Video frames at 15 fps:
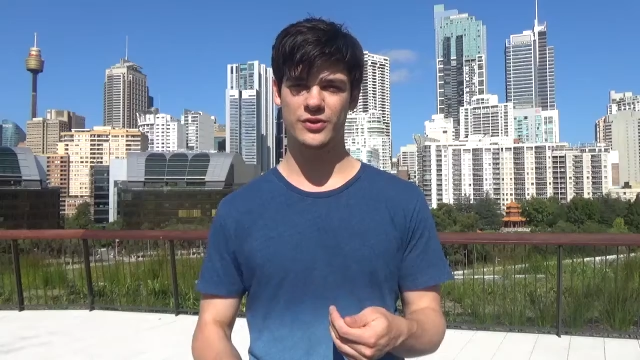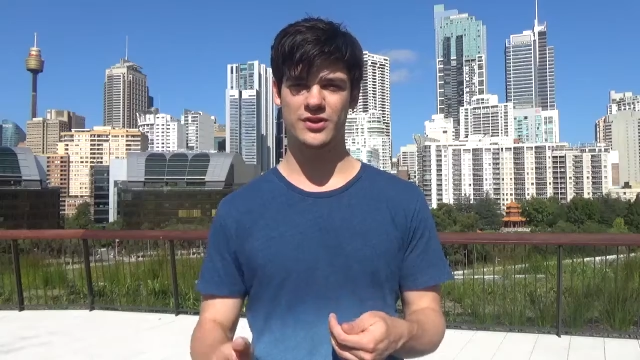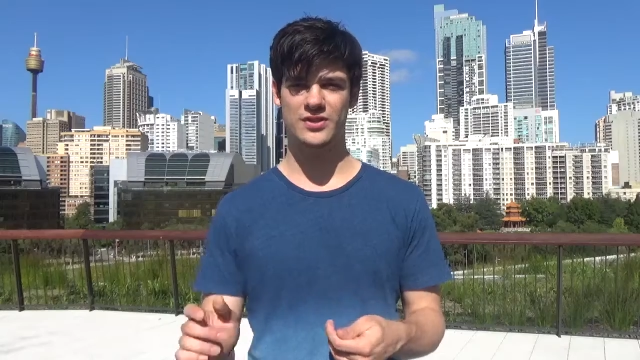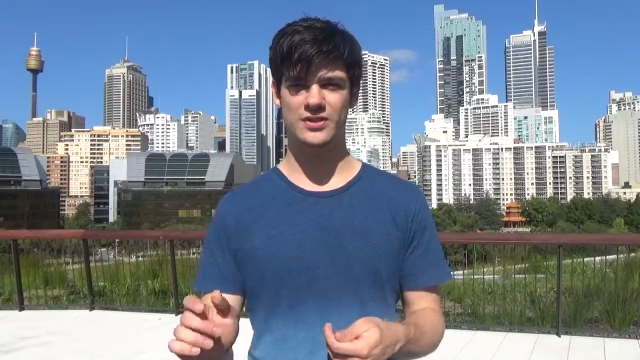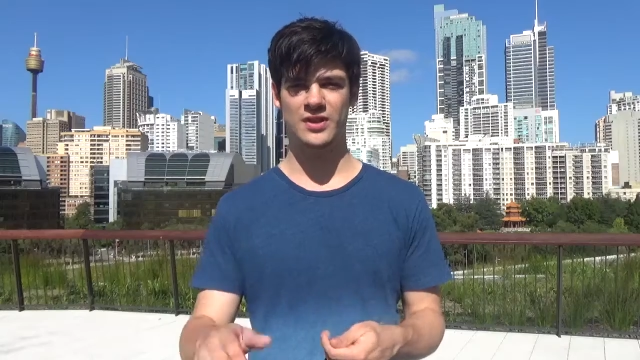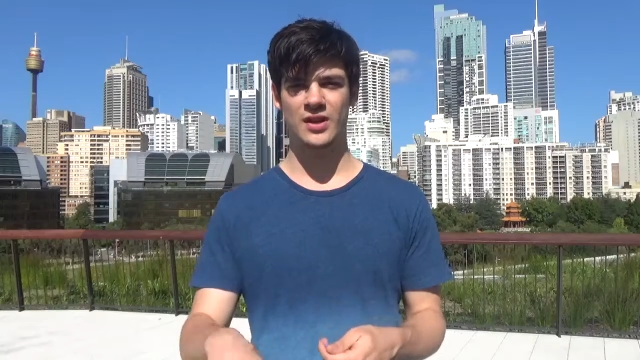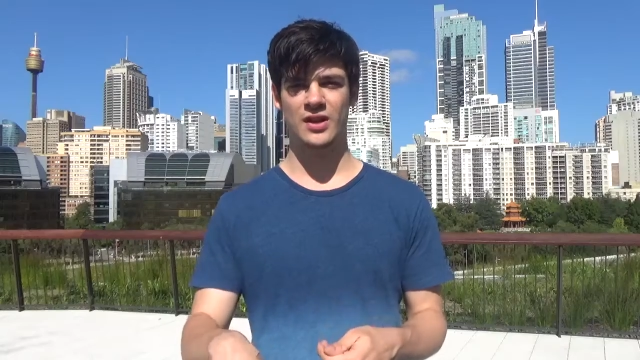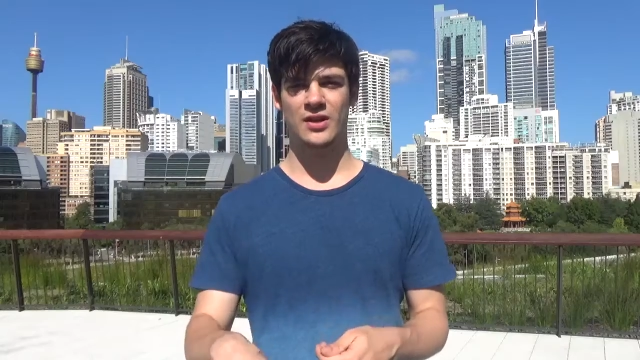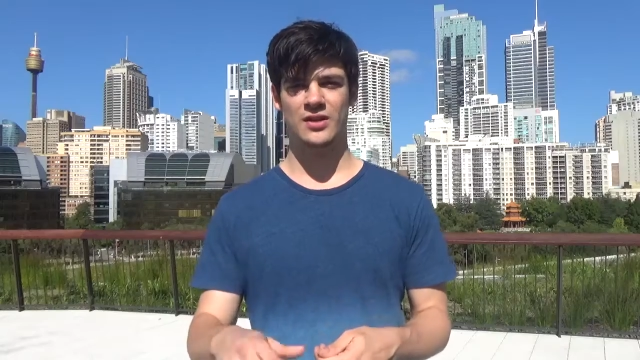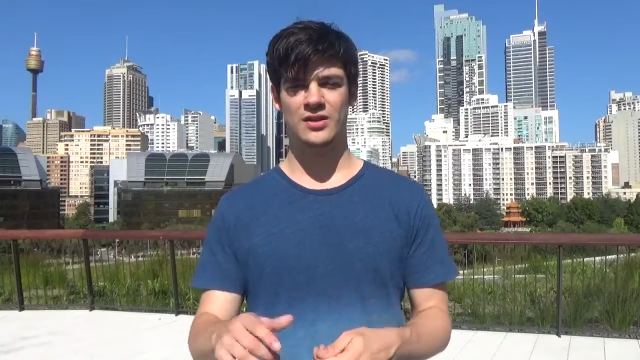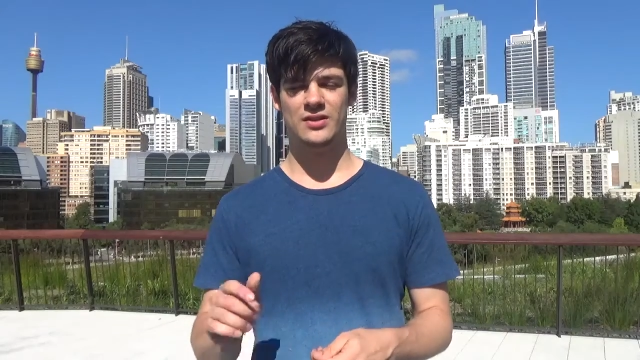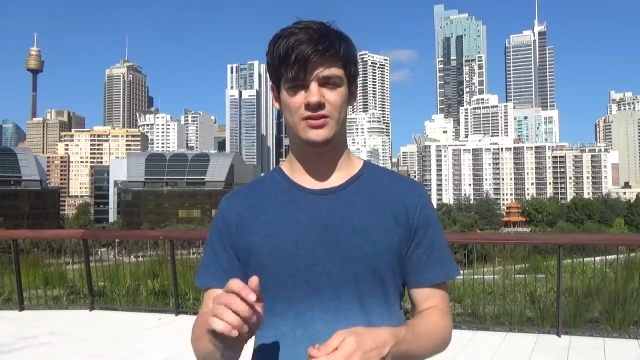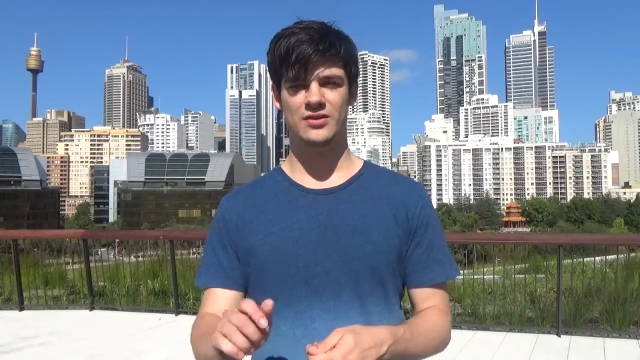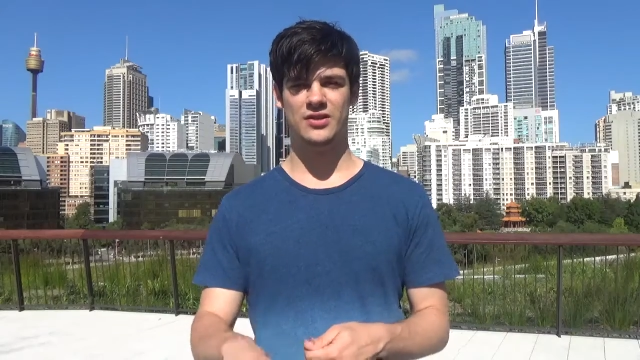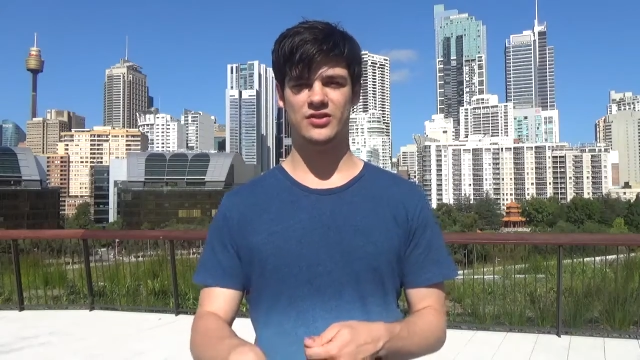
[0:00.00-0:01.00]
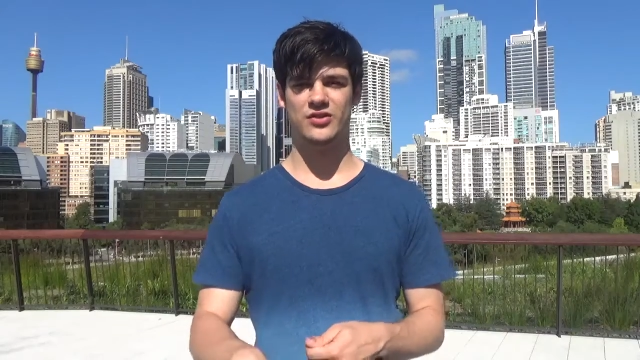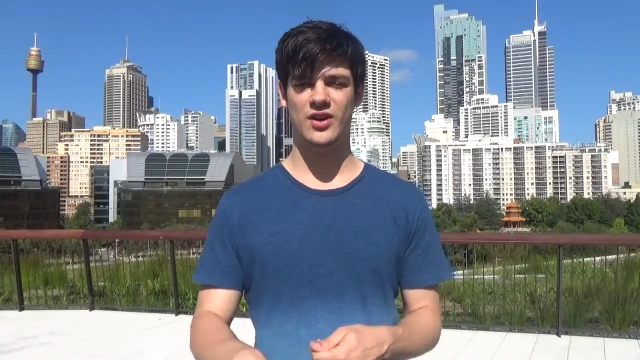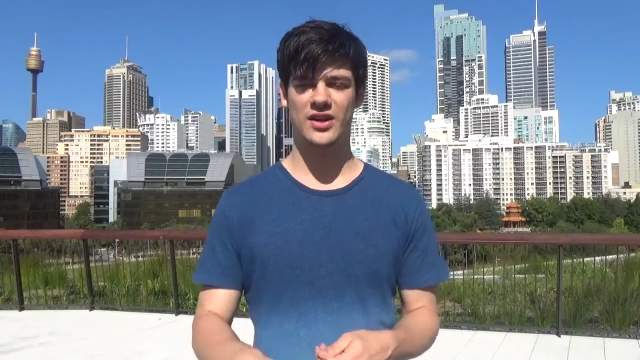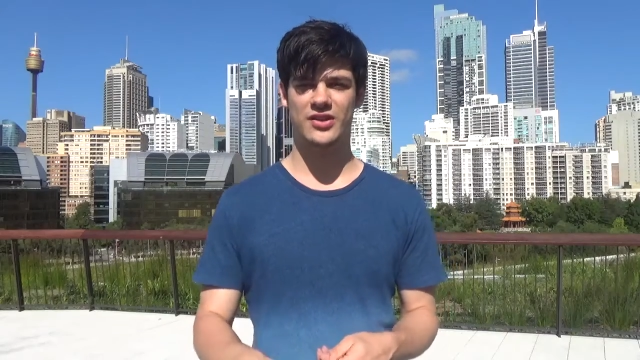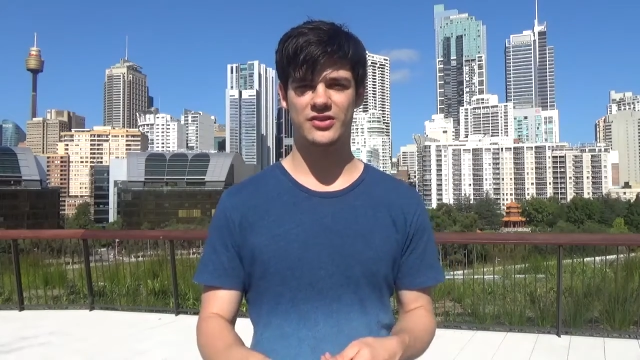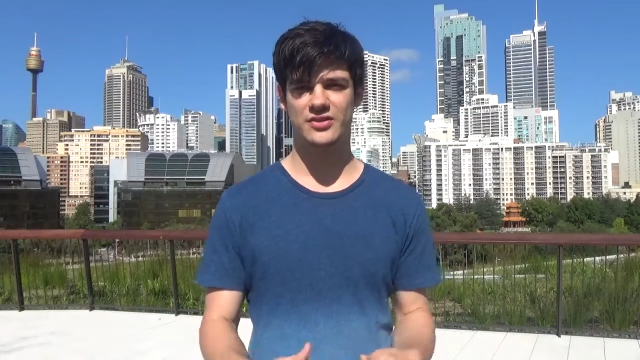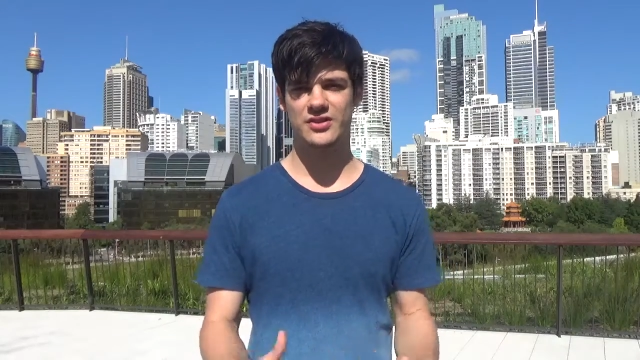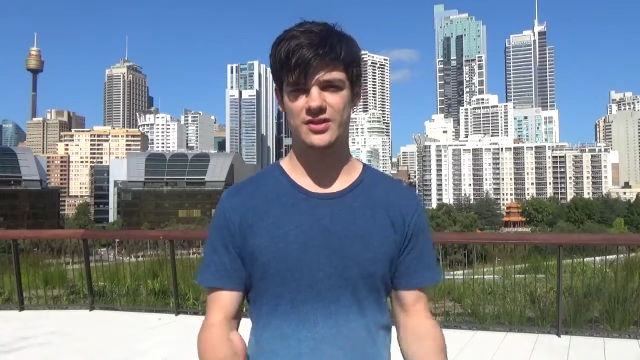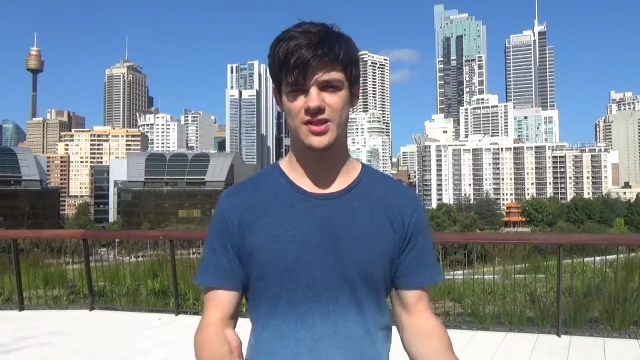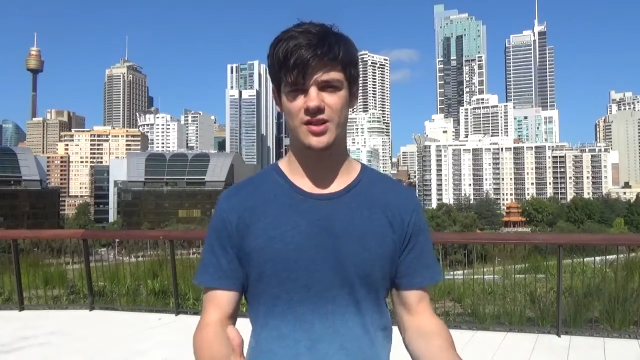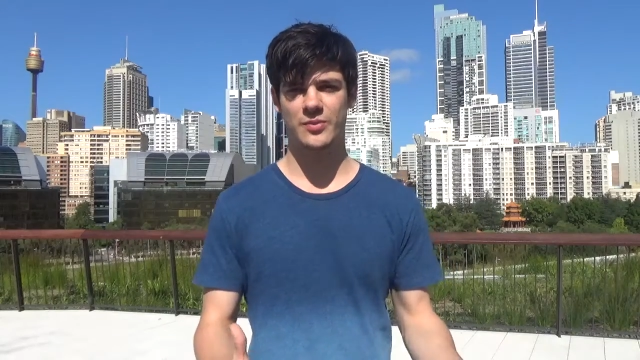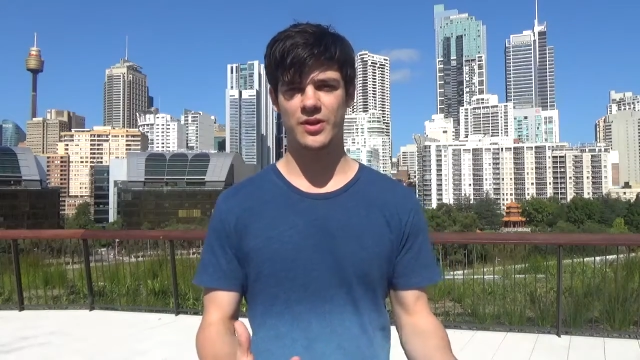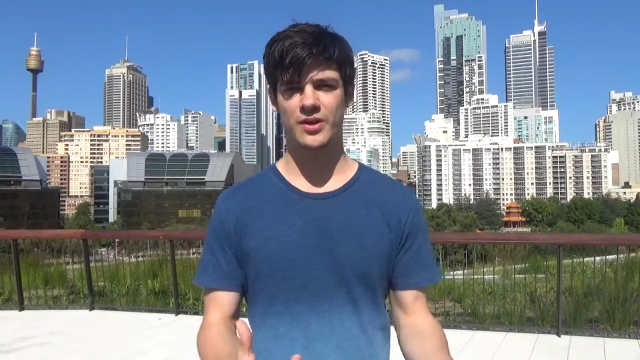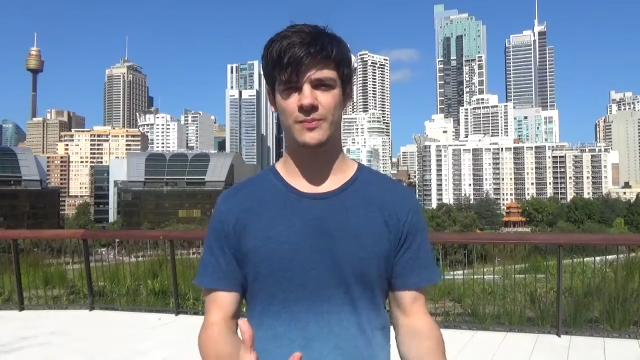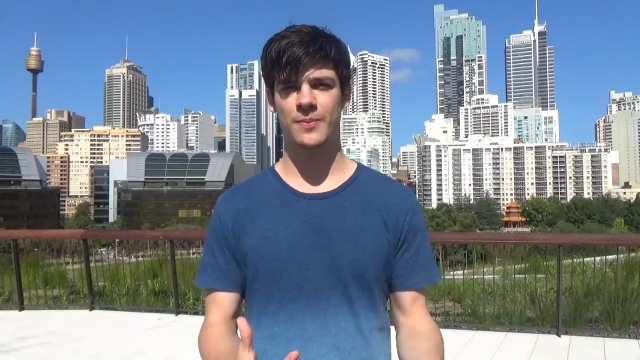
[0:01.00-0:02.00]
just distractions or
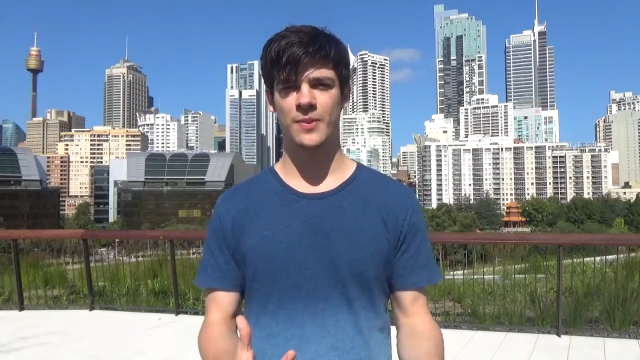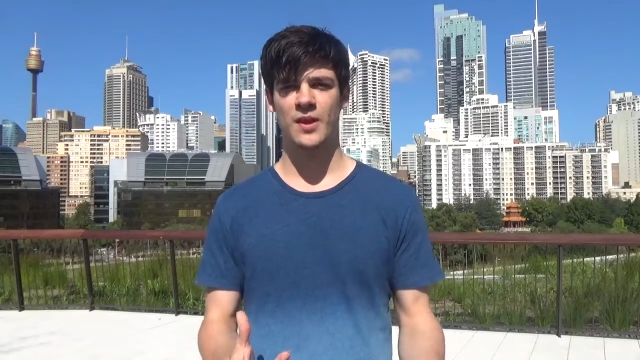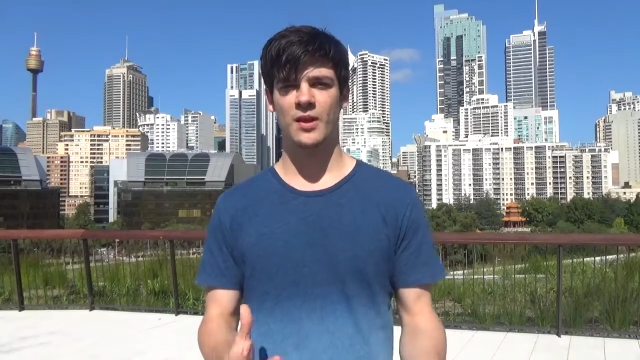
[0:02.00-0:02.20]
something.